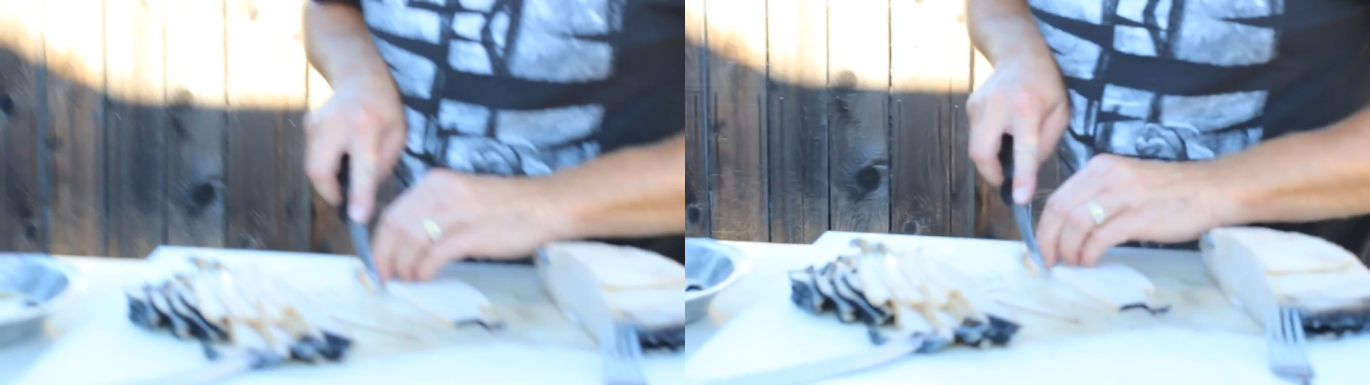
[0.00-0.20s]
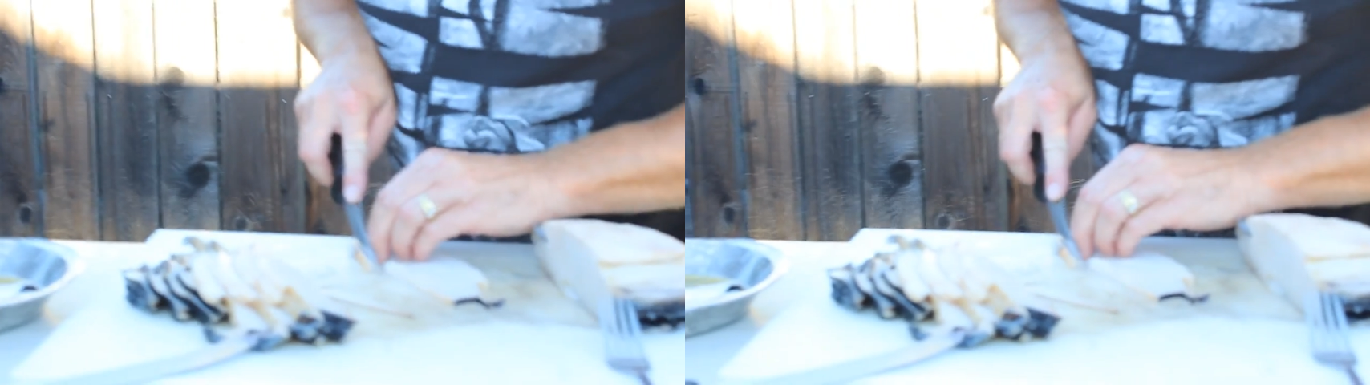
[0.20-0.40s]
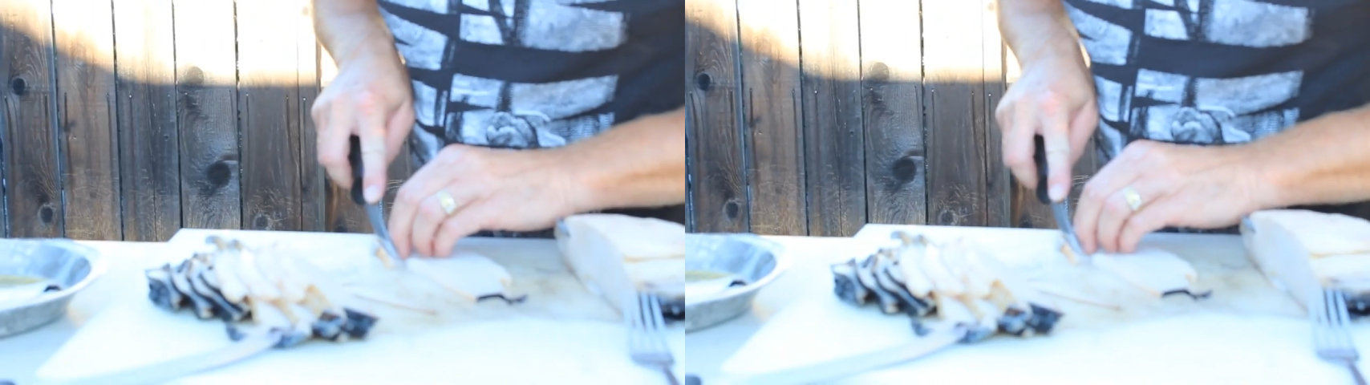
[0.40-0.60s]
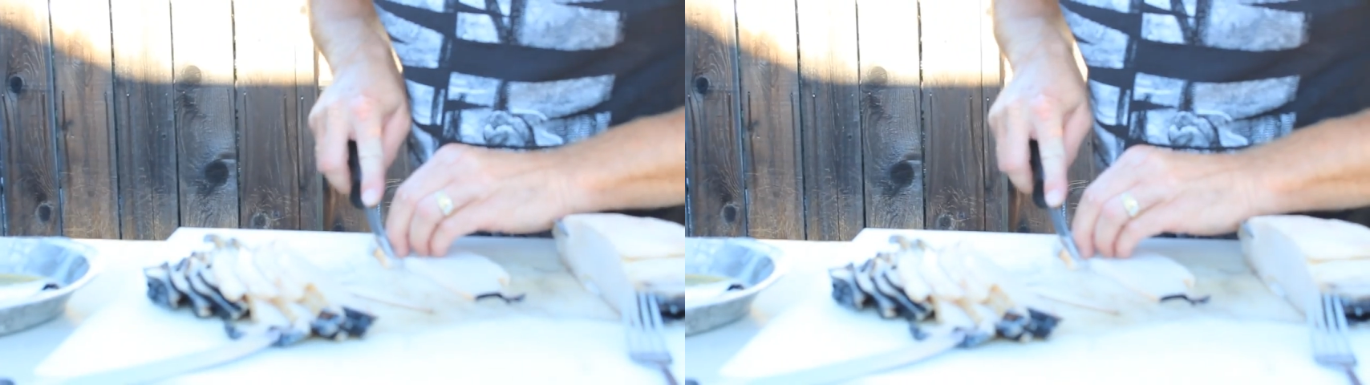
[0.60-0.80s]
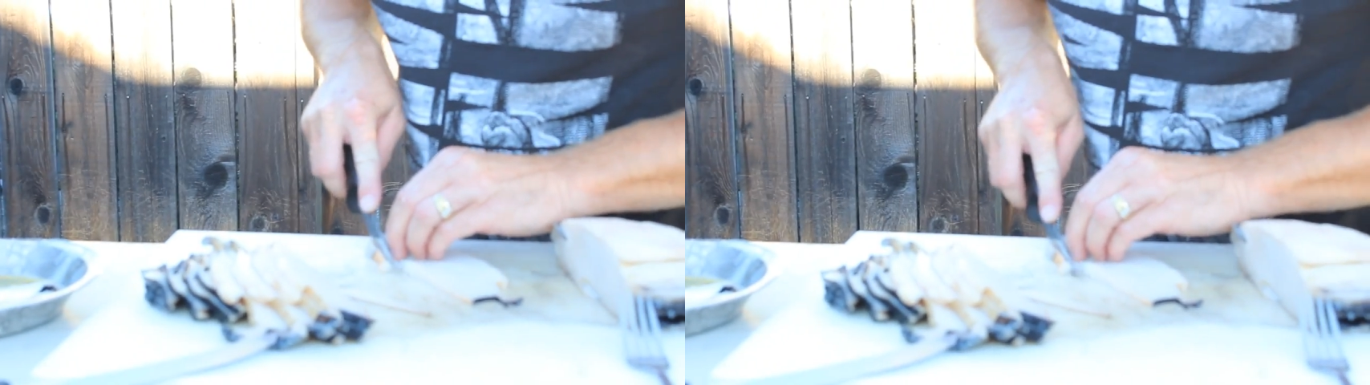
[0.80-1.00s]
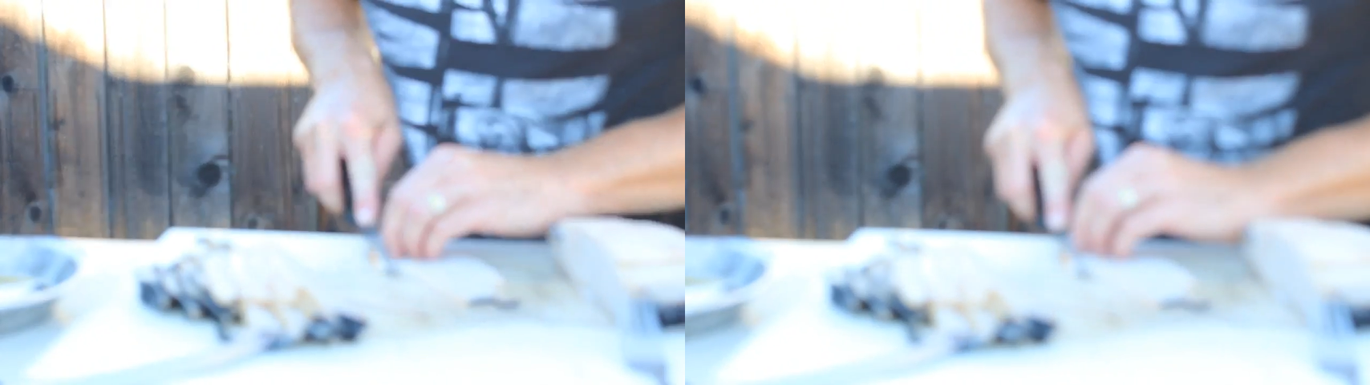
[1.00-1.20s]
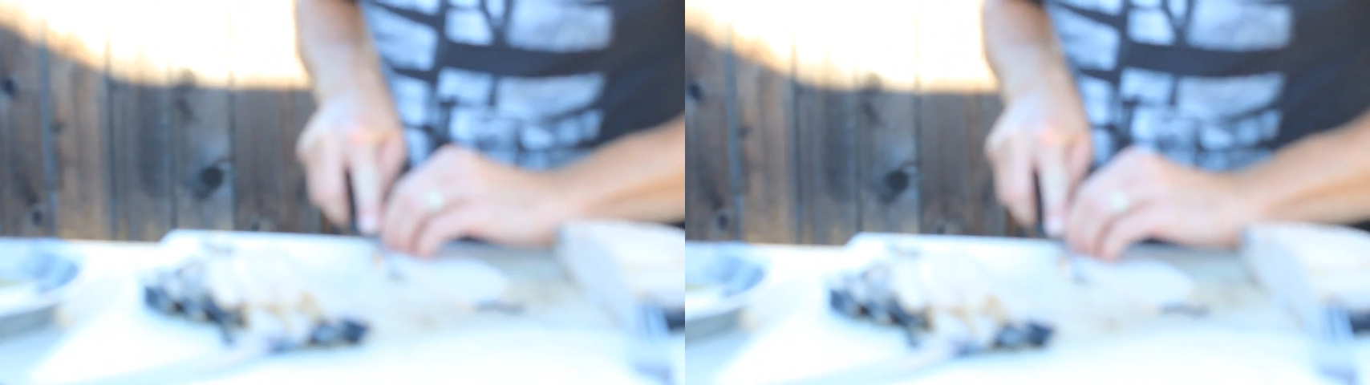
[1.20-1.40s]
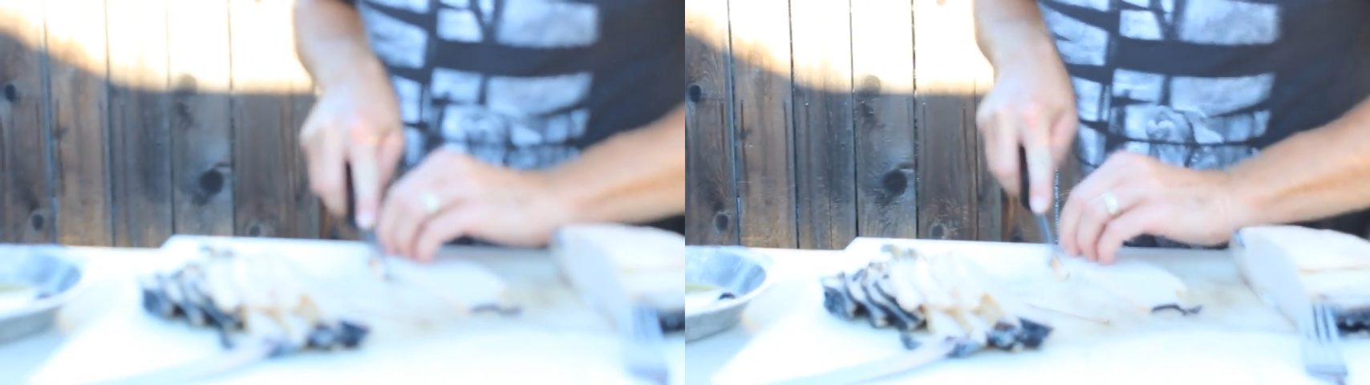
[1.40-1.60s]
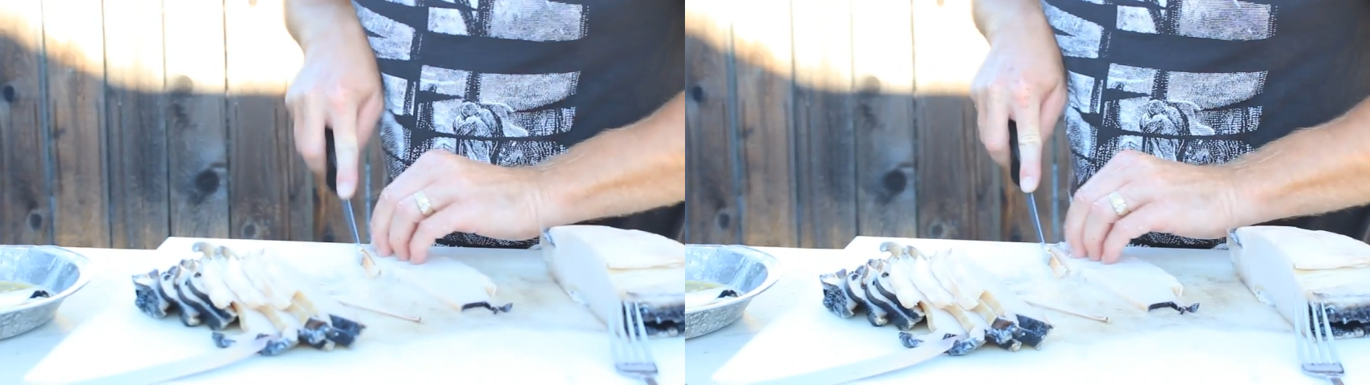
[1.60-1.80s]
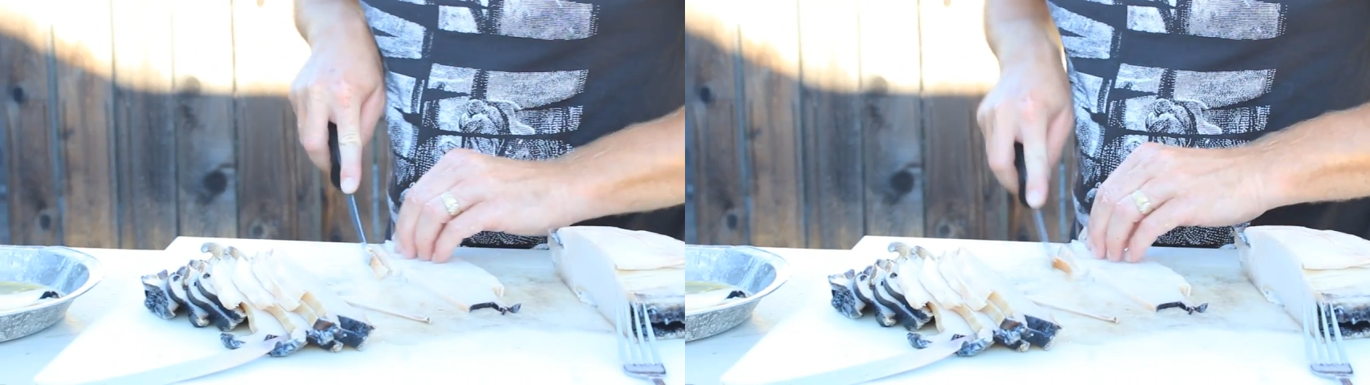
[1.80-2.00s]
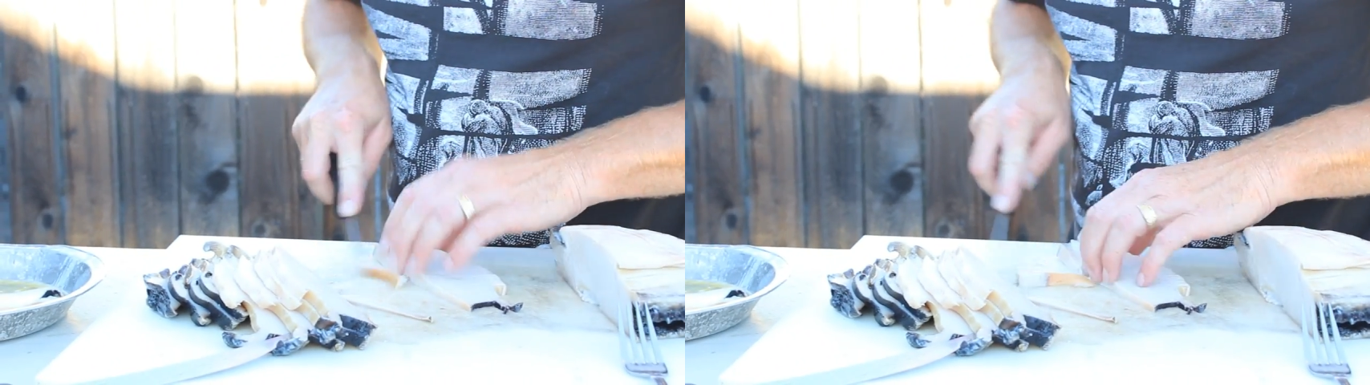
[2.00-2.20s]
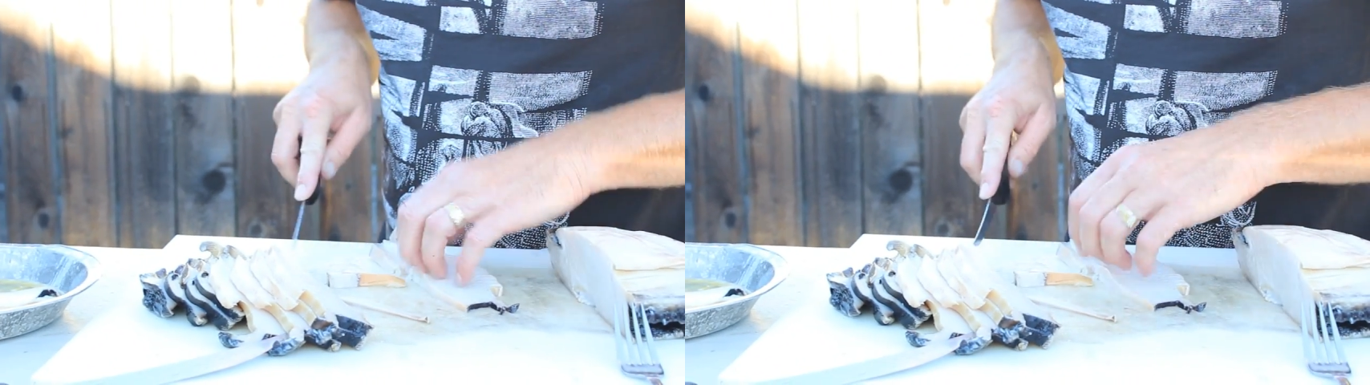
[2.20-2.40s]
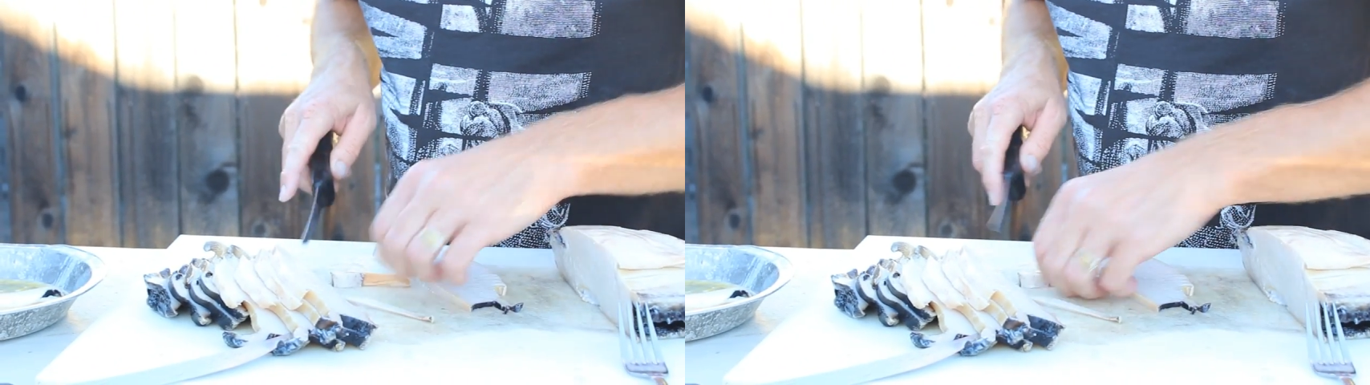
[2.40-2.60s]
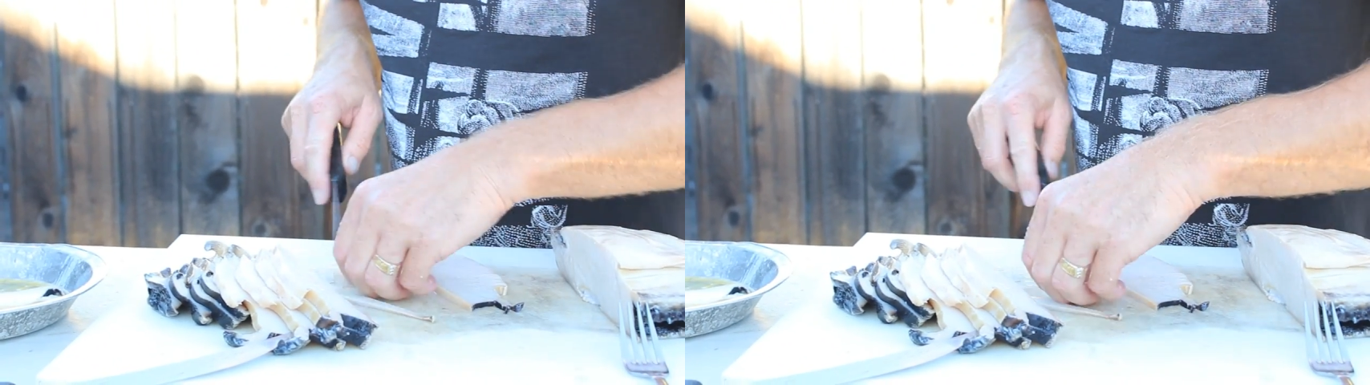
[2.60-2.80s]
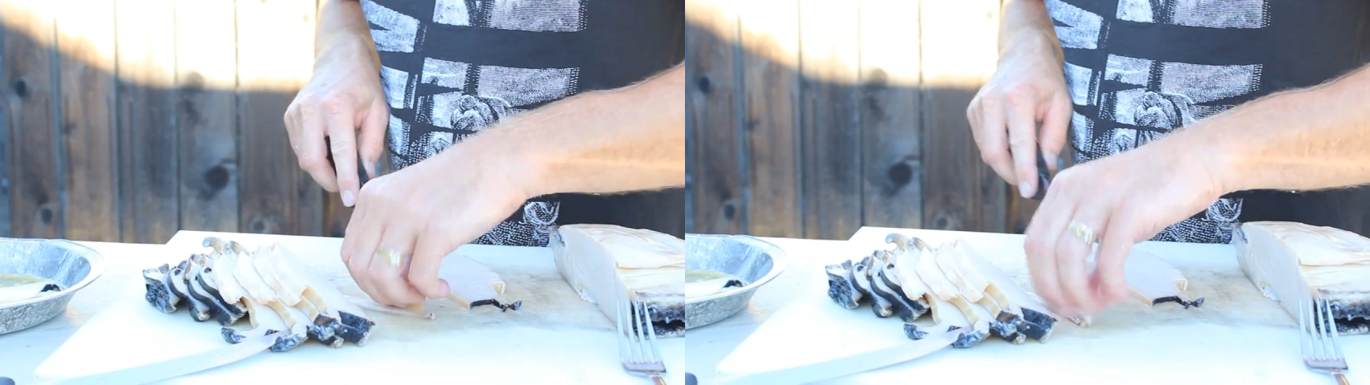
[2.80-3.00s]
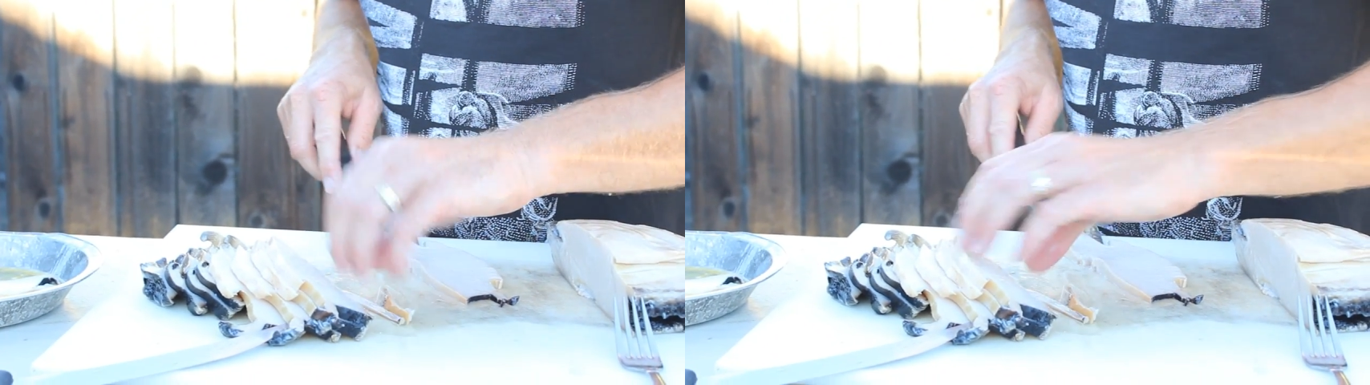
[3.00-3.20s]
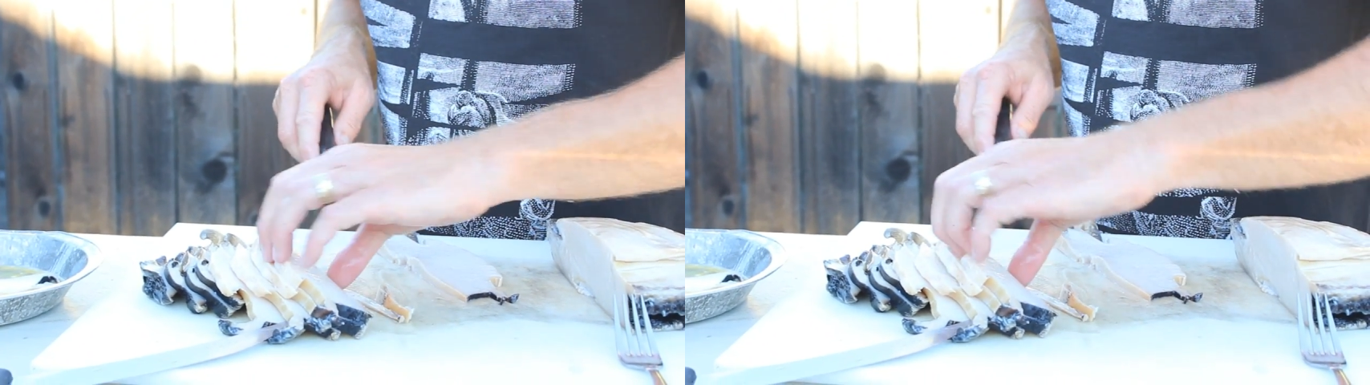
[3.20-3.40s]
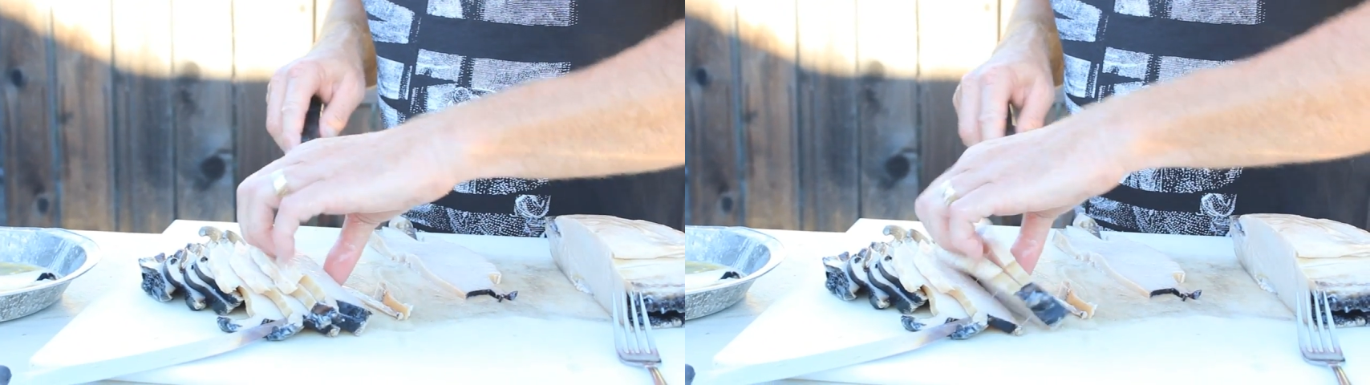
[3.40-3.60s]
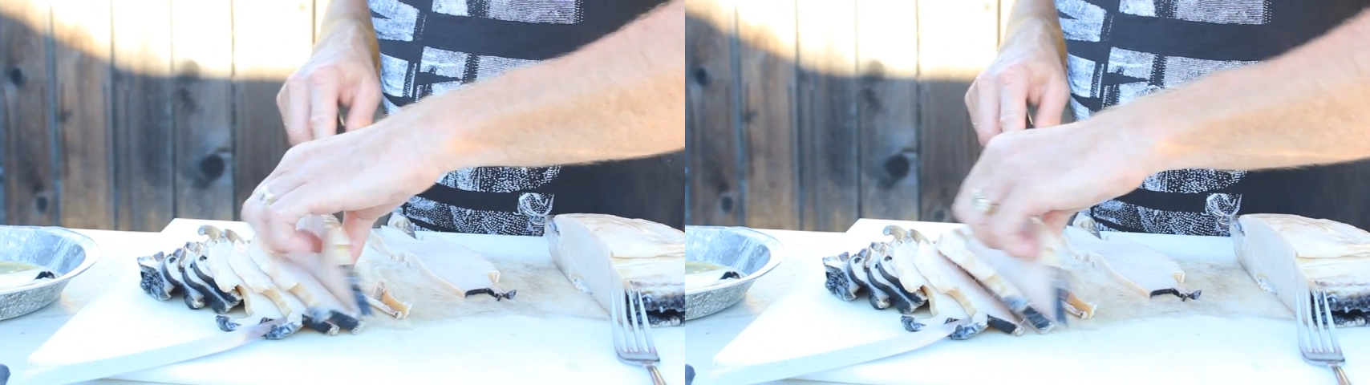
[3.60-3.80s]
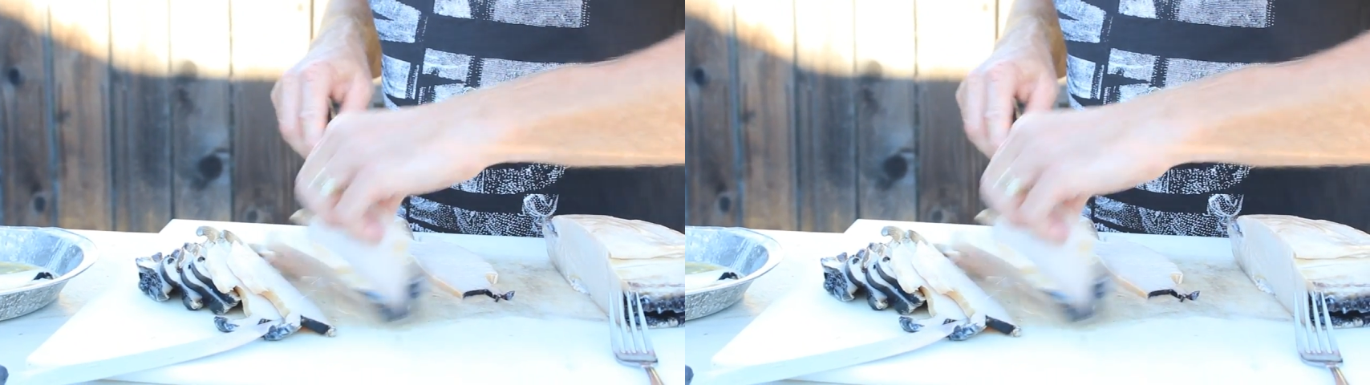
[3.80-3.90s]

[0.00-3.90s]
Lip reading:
[unreadable: no face in view]